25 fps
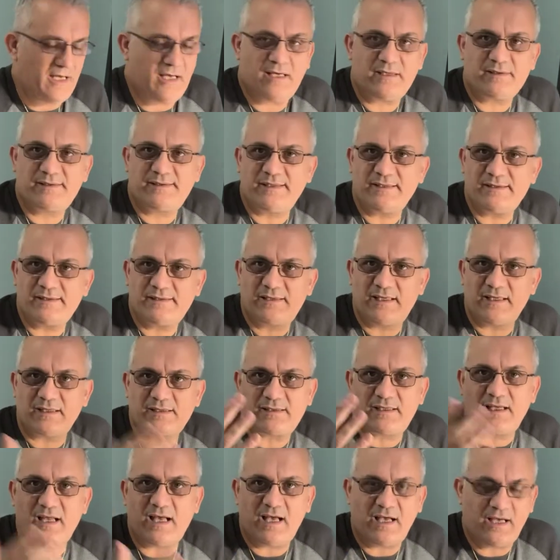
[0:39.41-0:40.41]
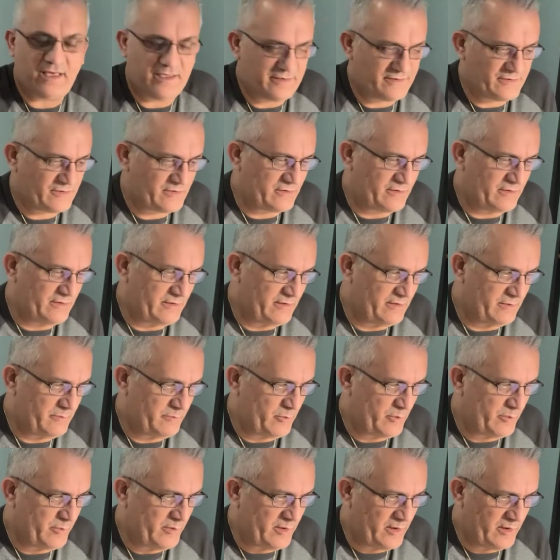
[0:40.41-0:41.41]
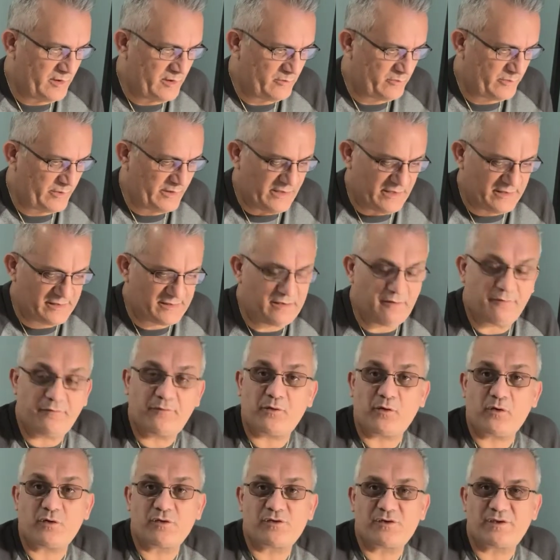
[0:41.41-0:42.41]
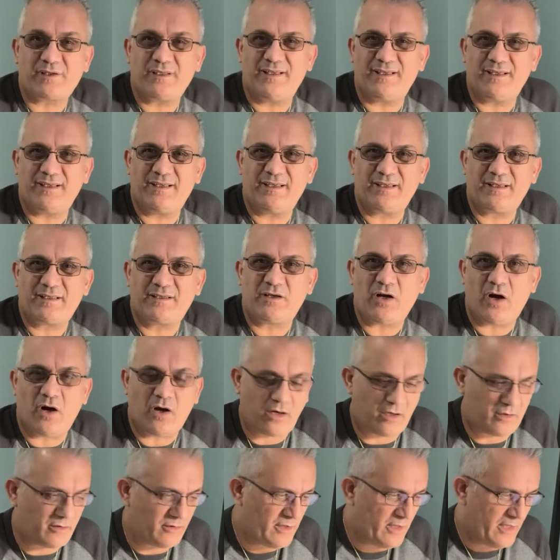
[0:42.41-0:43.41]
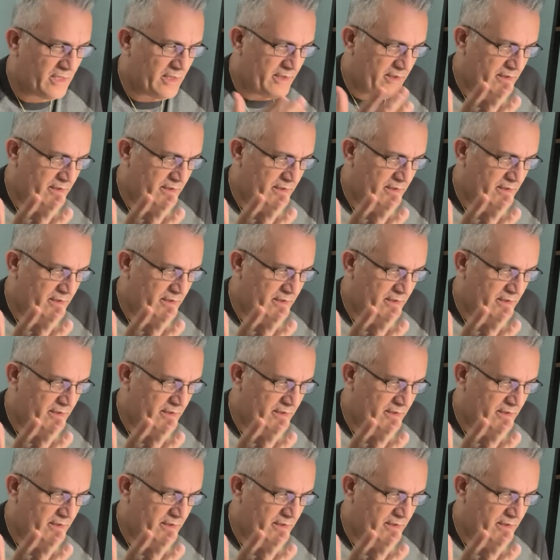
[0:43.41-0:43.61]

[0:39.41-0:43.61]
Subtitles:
since Tesla released the first car,